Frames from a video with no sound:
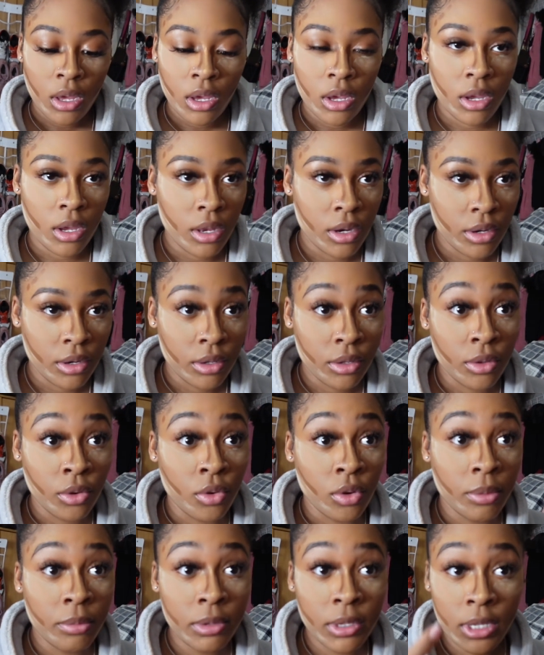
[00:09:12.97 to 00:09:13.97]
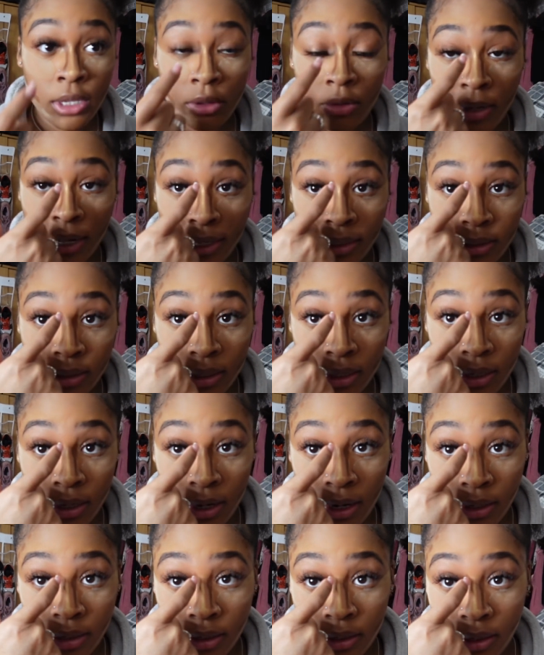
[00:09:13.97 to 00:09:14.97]
And normally you like to
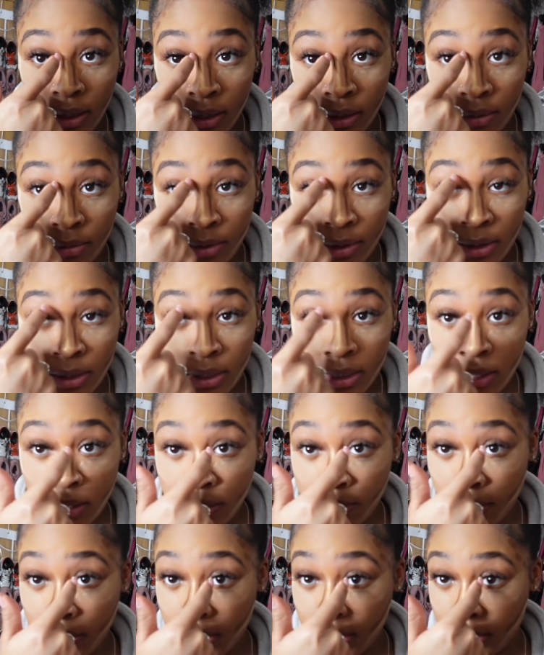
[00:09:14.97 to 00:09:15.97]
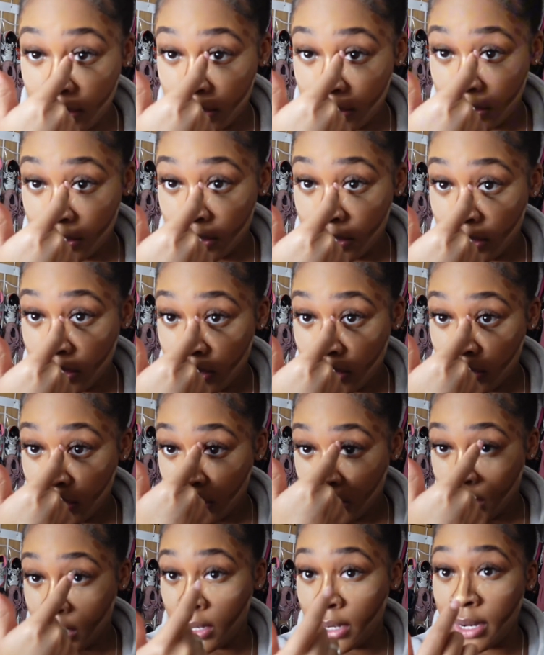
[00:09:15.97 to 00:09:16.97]
connect it like with this part,
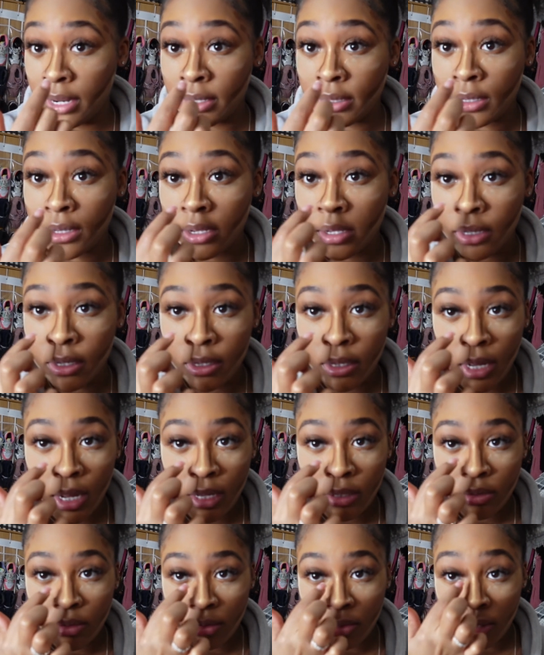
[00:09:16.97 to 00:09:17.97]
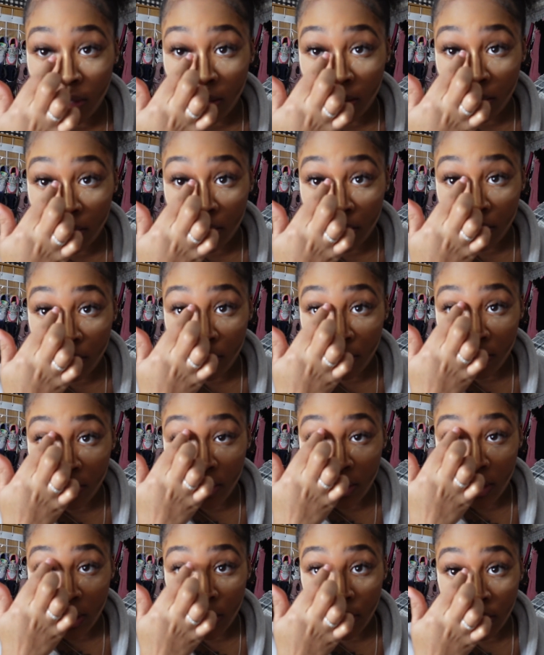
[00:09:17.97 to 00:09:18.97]
connect the contour
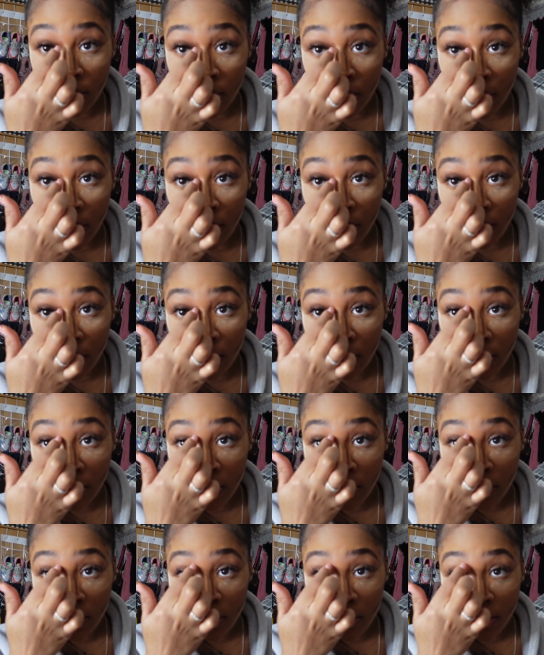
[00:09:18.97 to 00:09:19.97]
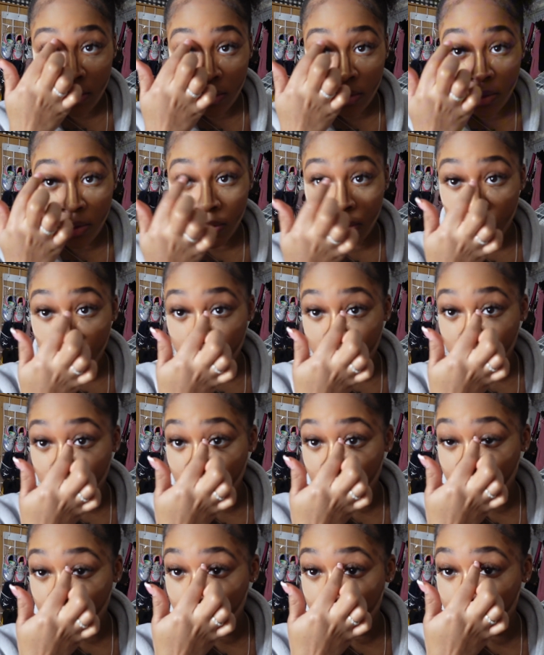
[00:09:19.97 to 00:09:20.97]
with this, like, so it's going like
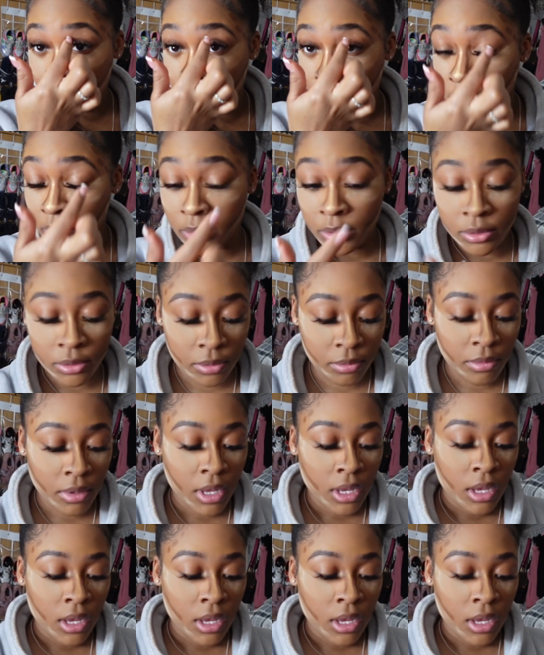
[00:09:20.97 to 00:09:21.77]
that, and boom.